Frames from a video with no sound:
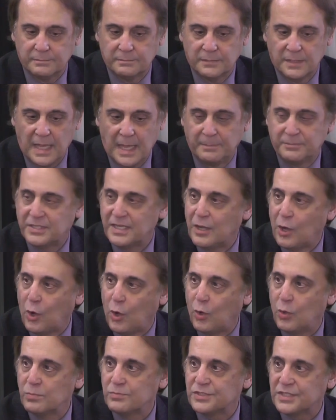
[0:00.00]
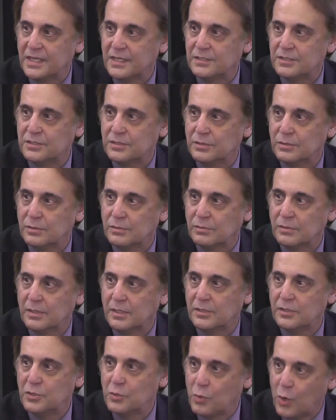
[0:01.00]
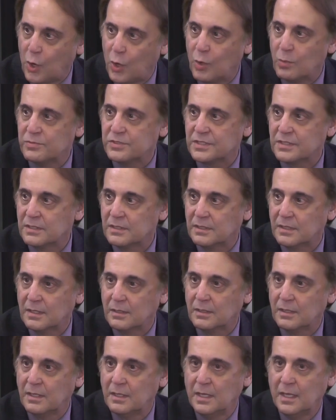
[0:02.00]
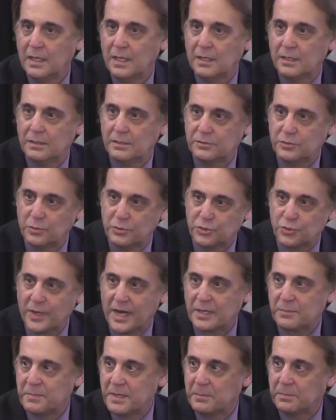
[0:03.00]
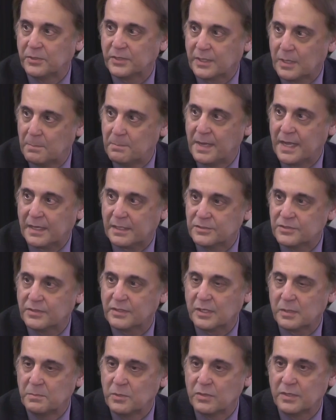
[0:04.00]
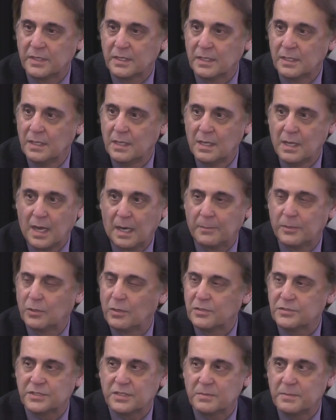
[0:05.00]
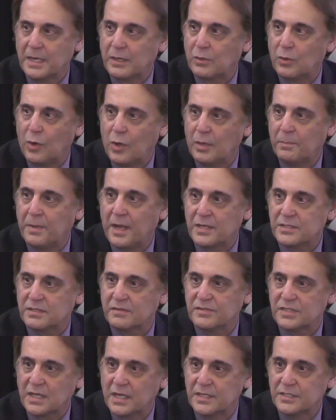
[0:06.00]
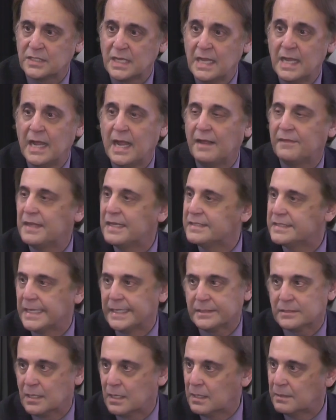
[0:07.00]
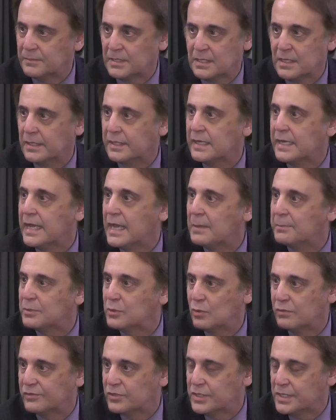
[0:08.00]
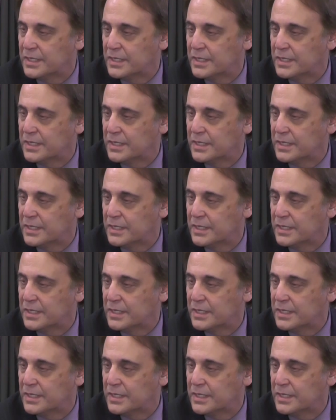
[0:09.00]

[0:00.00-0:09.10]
empty homes into new homes and to attract people to come back into the community, I mean, those to me are all positive signs, and they take time. They're not going to happen overnight.